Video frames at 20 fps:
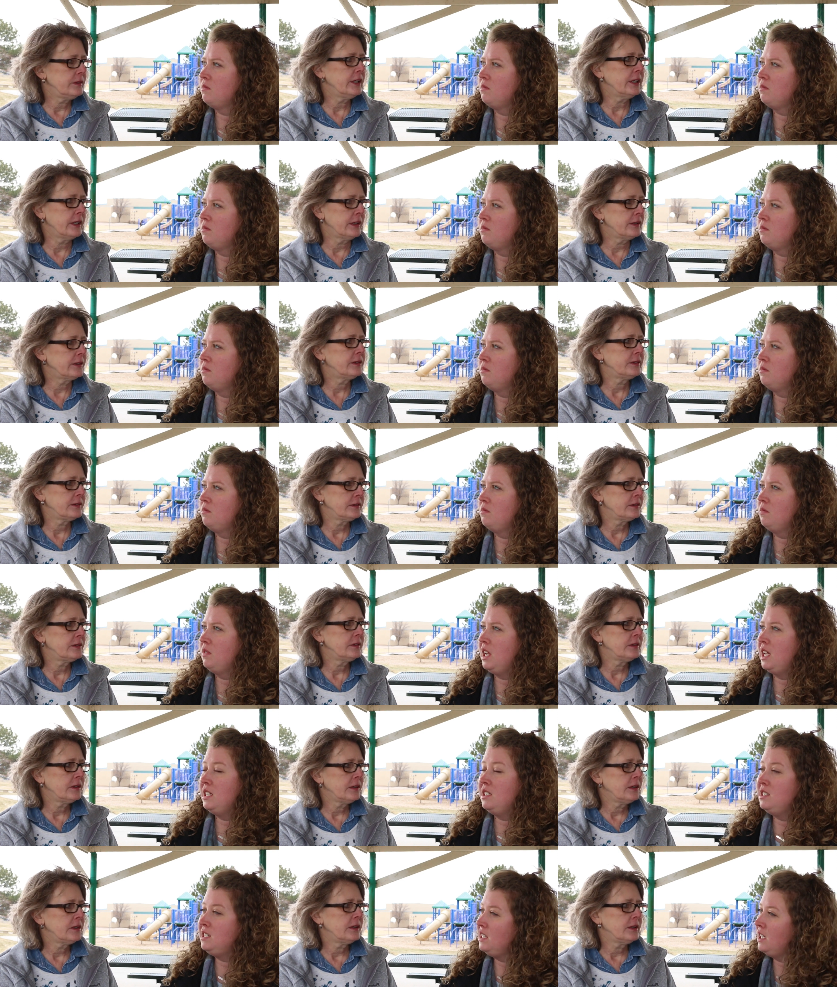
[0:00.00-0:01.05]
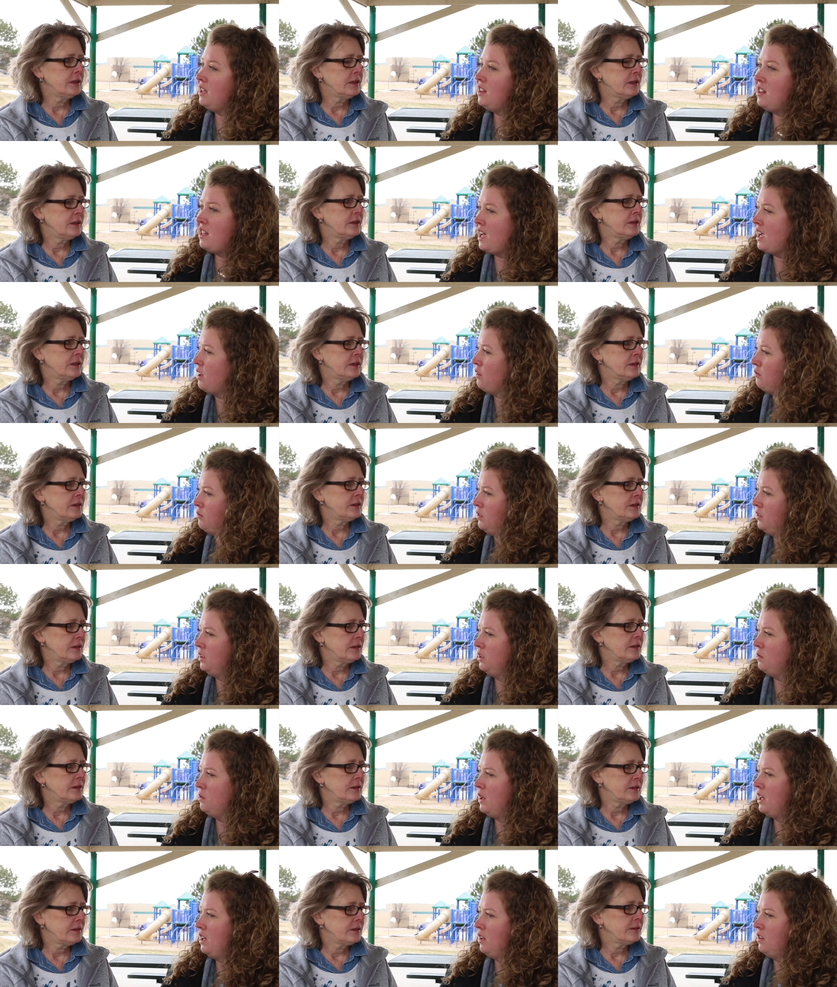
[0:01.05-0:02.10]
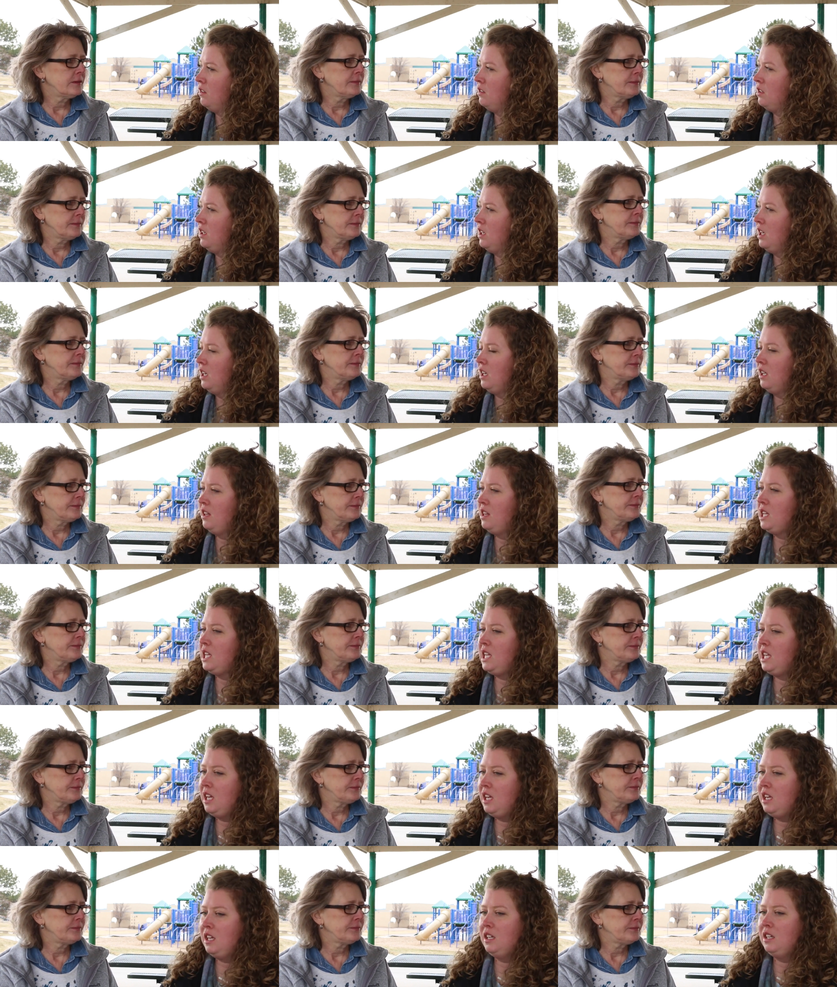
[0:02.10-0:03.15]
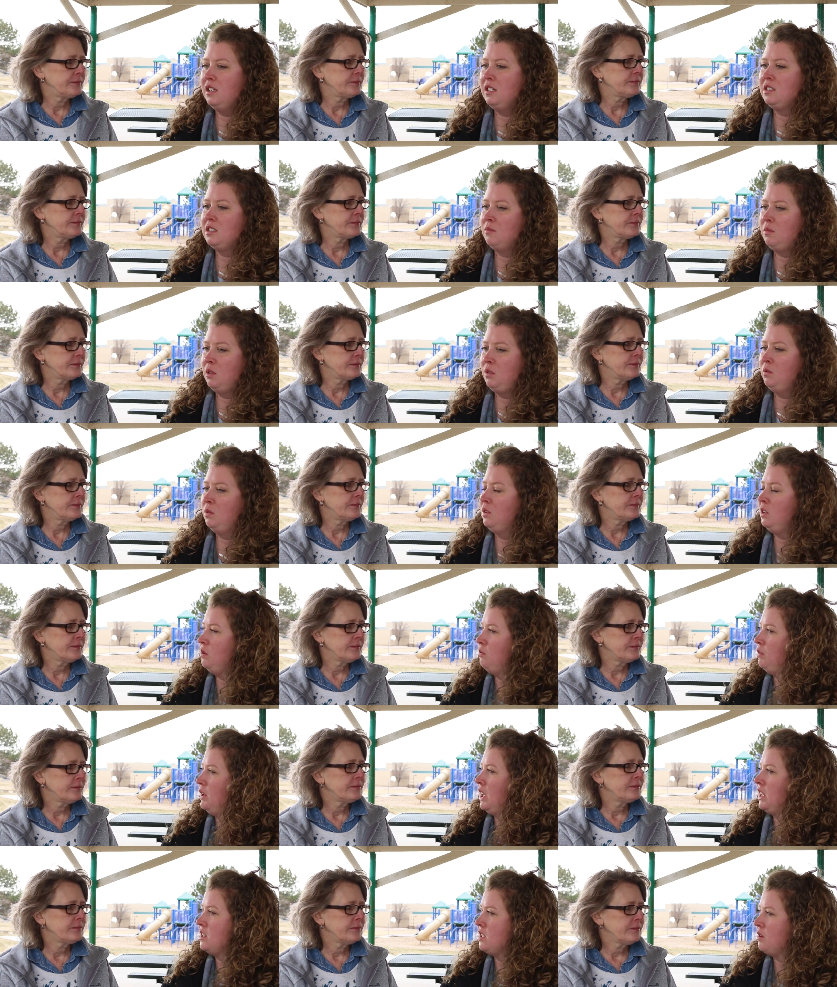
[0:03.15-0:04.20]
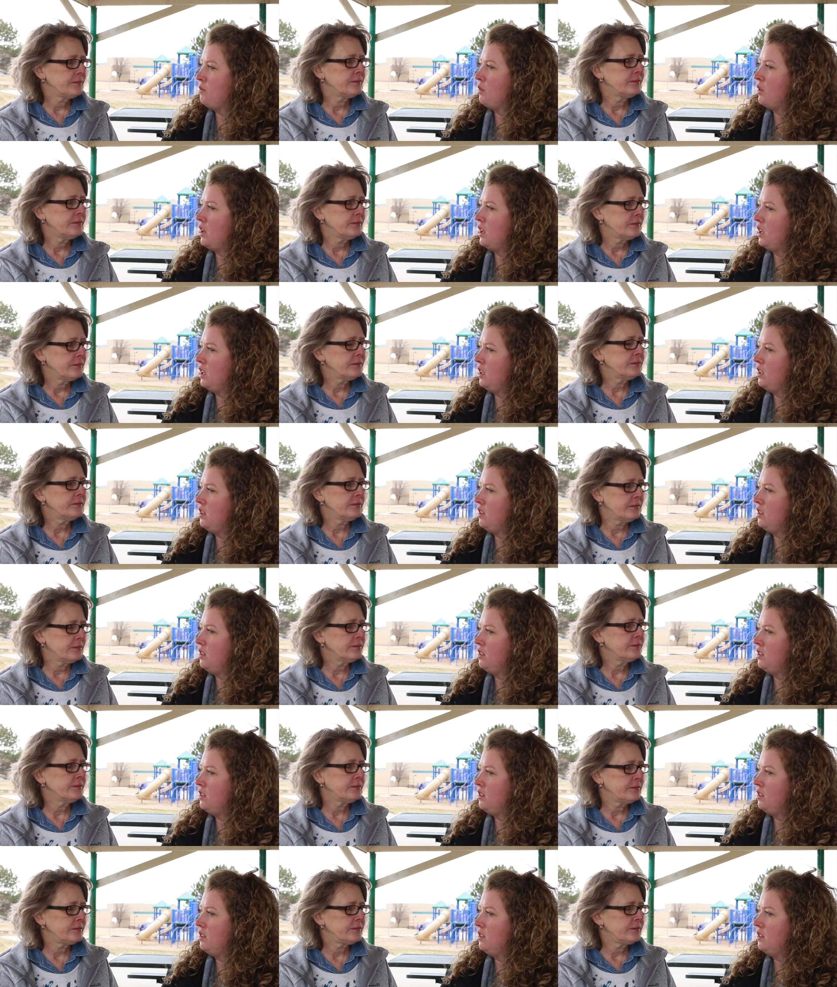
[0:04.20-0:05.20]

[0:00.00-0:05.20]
Speaker 1: yeah. And did that really well. The kids, I mean, really picked up on it. Mm-hmm.